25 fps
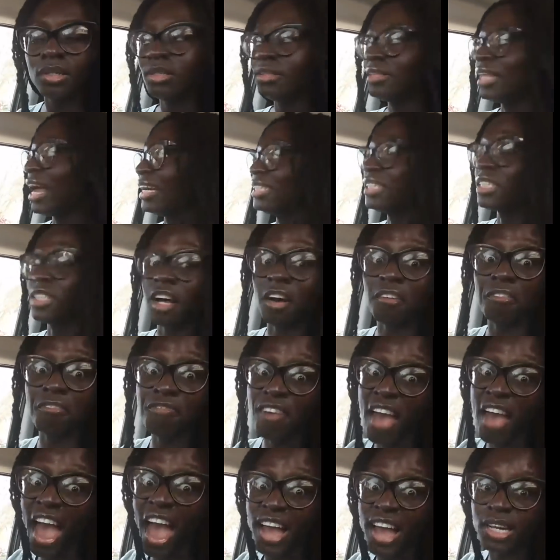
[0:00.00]
That's a
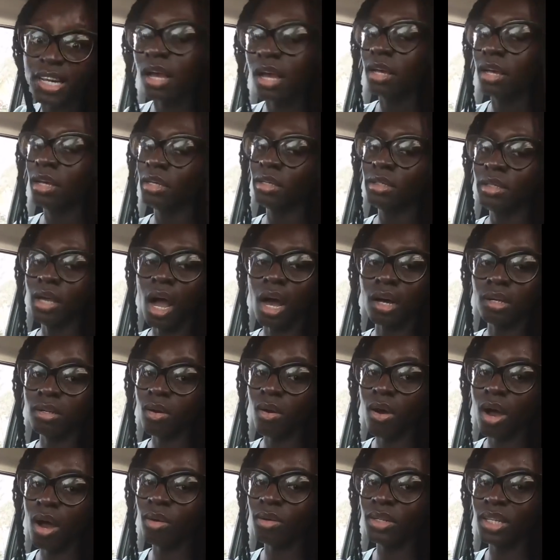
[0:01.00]
fact. Y'all know
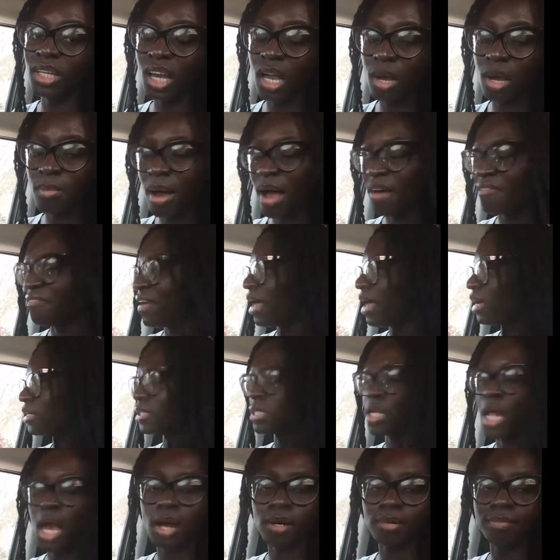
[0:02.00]
I only care about facts
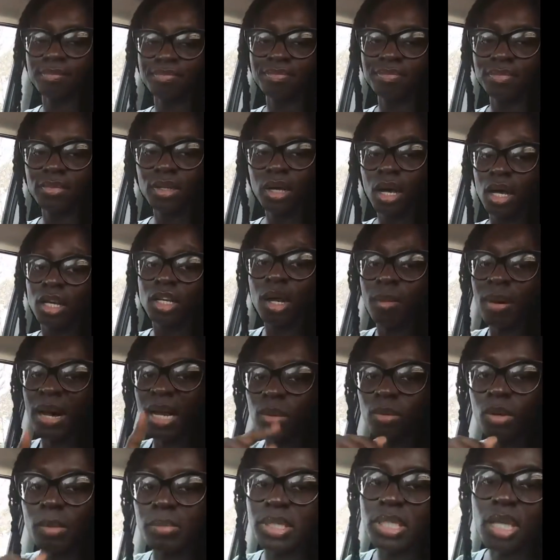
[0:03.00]
now. Nobody
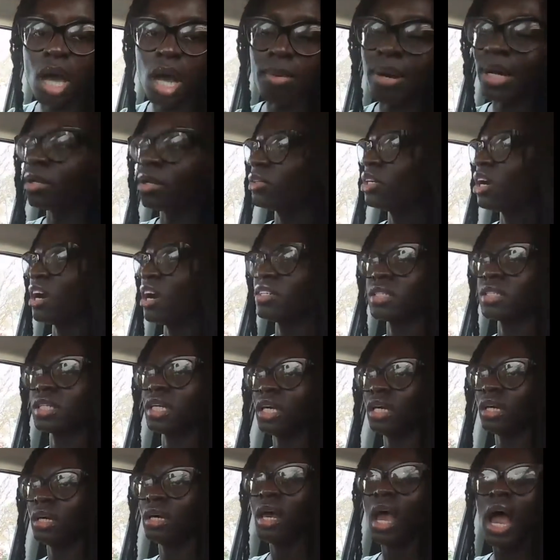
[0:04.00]
wouldn't be talking about no dark
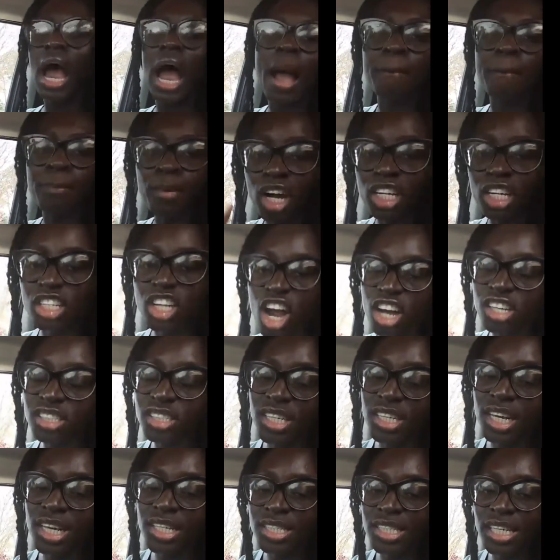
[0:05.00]
skin. I brought dark
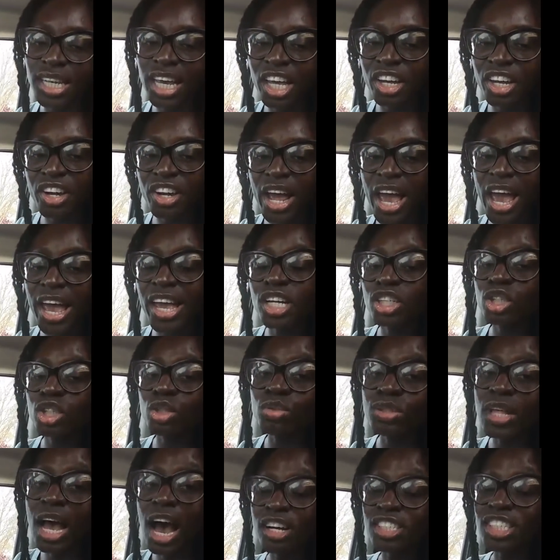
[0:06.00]
skin to the internet in
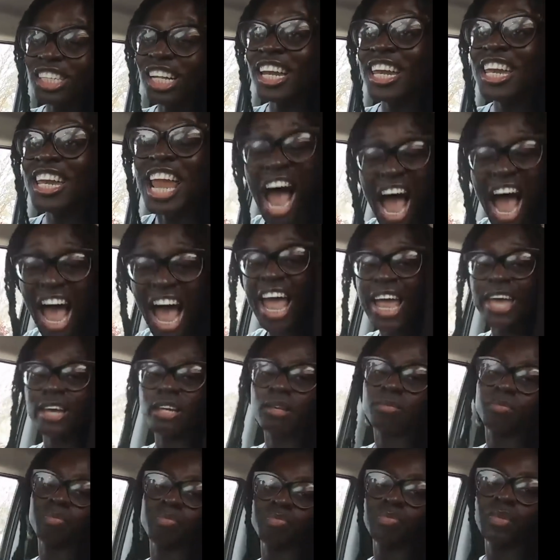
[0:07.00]

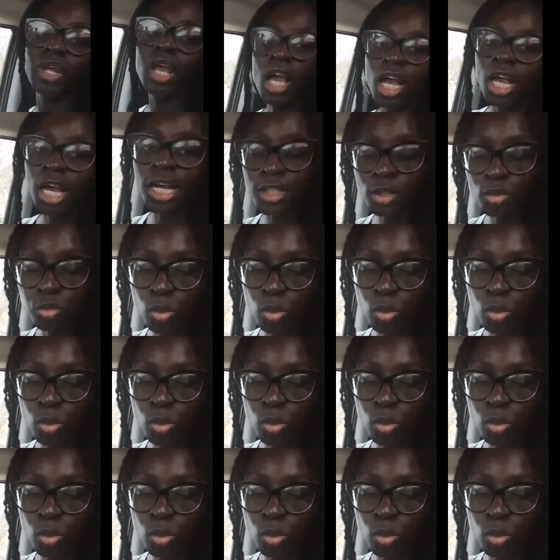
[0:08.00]
2009 and